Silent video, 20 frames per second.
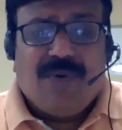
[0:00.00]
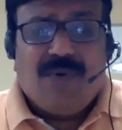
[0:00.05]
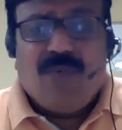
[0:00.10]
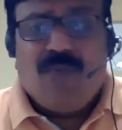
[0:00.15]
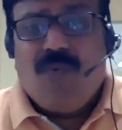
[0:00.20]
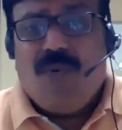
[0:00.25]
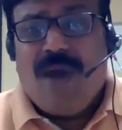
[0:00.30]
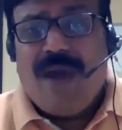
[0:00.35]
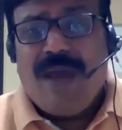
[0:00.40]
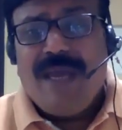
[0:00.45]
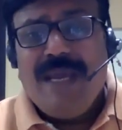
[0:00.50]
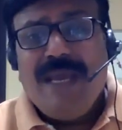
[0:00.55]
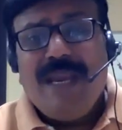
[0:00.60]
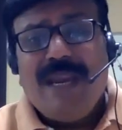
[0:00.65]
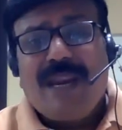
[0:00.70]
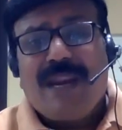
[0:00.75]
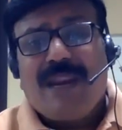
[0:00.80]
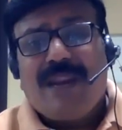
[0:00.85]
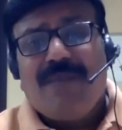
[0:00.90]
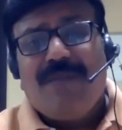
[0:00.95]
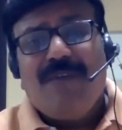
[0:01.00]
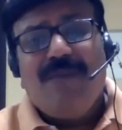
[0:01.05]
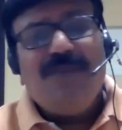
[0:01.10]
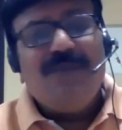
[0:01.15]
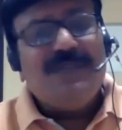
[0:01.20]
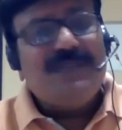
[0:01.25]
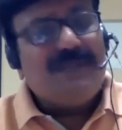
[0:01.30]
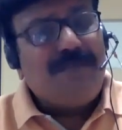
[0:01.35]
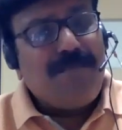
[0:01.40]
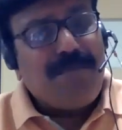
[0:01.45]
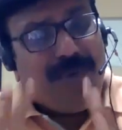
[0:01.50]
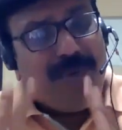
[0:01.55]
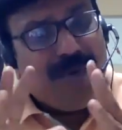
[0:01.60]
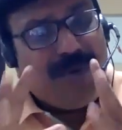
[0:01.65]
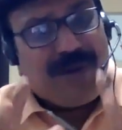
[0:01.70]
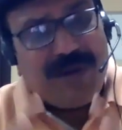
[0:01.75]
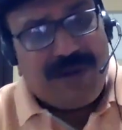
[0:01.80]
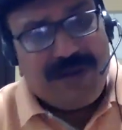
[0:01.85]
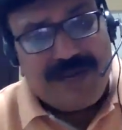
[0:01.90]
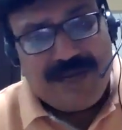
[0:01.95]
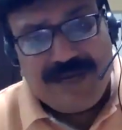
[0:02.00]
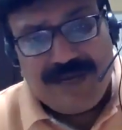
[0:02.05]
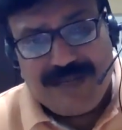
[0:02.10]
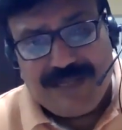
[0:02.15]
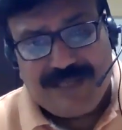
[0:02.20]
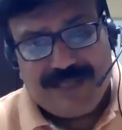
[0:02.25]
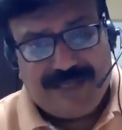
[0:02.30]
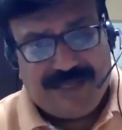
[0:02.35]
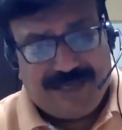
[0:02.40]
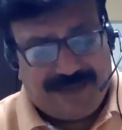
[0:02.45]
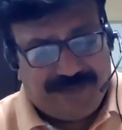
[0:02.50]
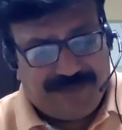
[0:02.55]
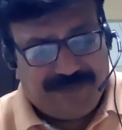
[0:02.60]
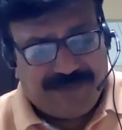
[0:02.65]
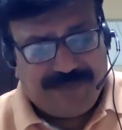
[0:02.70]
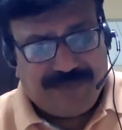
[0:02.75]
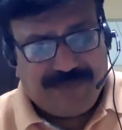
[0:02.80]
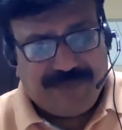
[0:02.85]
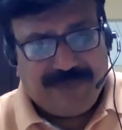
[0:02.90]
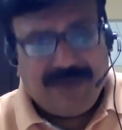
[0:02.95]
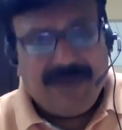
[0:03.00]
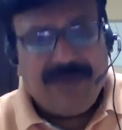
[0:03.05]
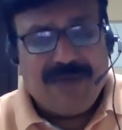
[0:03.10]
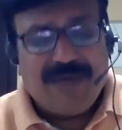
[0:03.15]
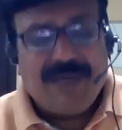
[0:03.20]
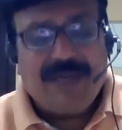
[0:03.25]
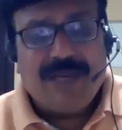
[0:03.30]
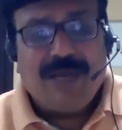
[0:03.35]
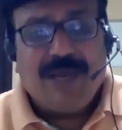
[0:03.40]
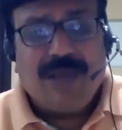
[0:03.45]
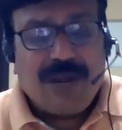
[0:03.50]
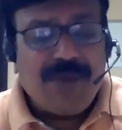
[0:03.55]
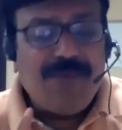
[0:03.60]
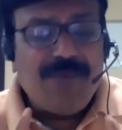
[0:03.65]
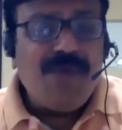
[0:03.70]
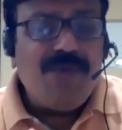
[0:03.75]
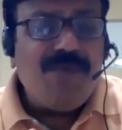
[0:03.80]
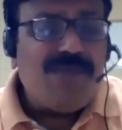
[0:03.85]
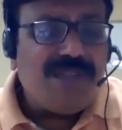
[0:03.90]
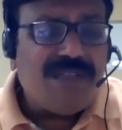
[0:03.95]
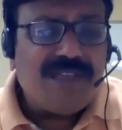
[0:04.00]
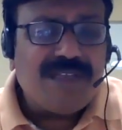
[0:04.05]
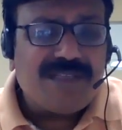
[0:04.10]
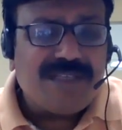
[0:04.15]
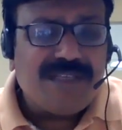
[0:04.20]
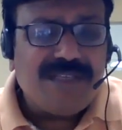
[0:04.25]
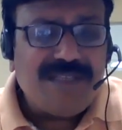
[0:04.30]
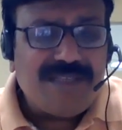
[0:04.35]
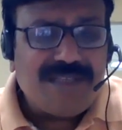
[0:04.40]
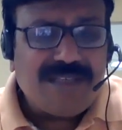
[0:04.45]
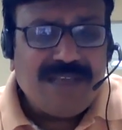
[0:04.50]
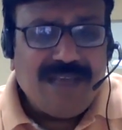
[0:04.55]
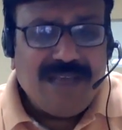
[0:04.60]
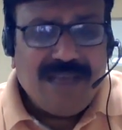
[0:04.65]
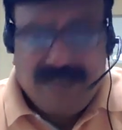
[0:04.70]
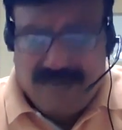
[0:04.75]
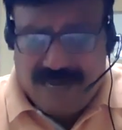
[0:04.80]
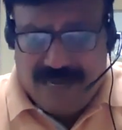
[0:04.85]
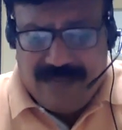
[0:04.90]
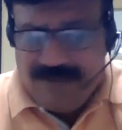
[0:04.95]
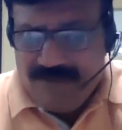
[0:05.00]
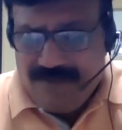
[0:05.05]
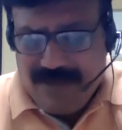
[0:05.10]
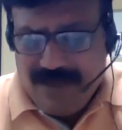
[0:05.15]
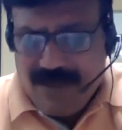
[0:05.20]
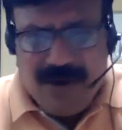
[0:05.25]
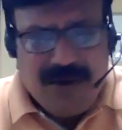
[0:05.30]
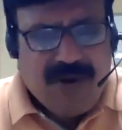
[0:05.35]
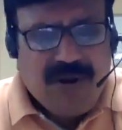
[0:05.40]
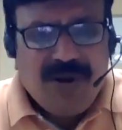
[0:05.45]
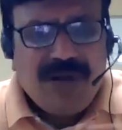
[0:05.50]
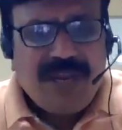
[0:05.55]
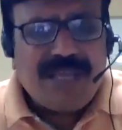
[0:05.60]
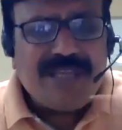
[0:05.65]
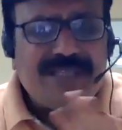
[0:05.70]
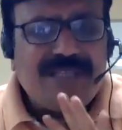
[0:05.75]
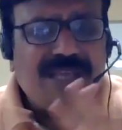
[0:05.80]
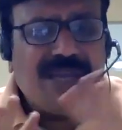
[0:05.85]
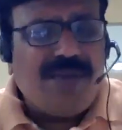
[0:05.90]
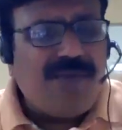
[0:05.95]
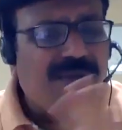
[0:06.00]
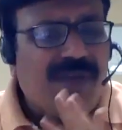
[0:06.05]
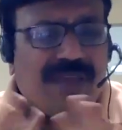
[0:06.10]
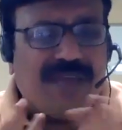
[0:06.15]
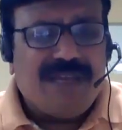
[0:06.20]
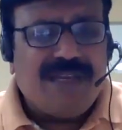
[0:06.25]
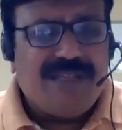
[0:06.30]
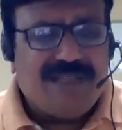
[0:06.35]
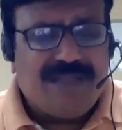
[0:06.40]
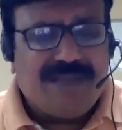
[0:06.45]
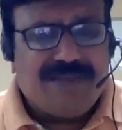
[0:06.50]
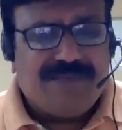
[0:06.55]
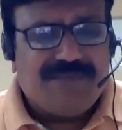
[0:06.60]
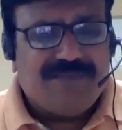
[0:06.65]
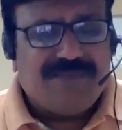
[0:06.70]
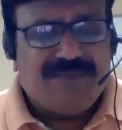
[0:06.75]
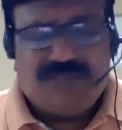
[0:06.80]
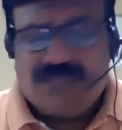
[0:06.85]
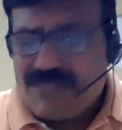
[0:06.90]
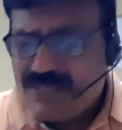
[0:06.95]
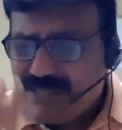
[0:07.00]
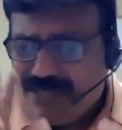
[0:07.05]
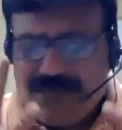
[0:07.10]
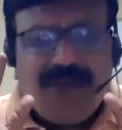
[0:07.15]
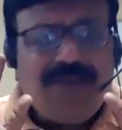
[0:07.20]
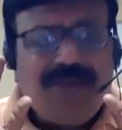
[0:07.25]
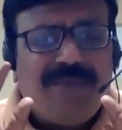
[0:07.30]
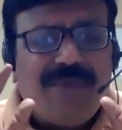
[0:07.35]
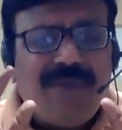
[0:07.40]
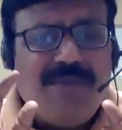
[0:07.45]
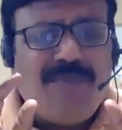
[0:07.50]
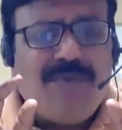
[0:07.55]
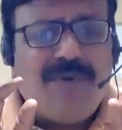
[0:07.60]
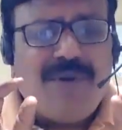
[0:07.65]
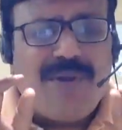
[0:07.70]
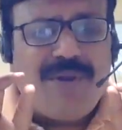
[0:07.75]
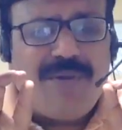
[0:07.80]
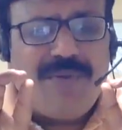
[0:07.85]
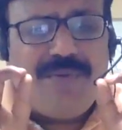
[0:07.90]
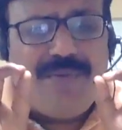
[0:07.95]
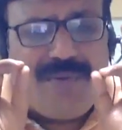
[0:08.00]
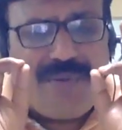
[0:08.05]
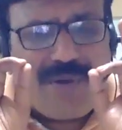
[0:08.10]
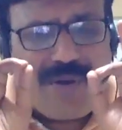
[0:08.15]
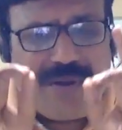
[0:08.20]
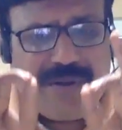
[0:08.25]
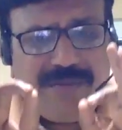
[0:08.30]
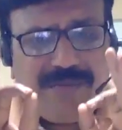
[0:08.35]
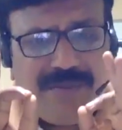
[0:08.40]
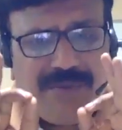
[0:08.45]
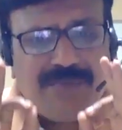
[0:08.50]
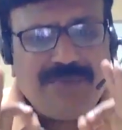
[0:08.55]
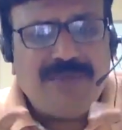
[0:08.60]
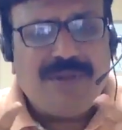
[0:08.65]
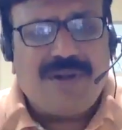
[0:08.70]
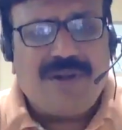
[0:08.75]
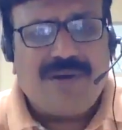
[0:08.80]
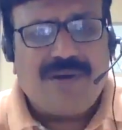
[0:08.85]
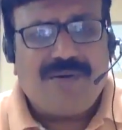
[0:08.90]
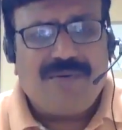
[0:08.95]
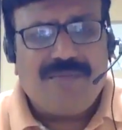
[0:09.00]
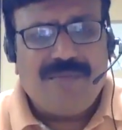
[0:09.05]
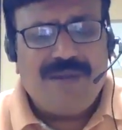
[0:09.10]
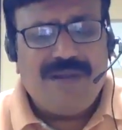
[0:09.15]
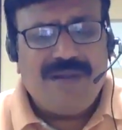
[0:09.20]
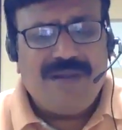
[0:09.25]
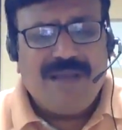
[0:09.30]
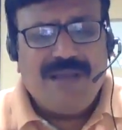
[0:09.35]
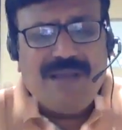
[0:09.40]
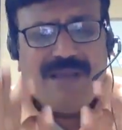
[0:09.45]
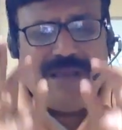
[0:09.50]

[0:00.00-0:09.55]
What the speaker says: why review is important in testing? I will tell you. Review in the sense, like we are not executing anything, just we wanted to review the document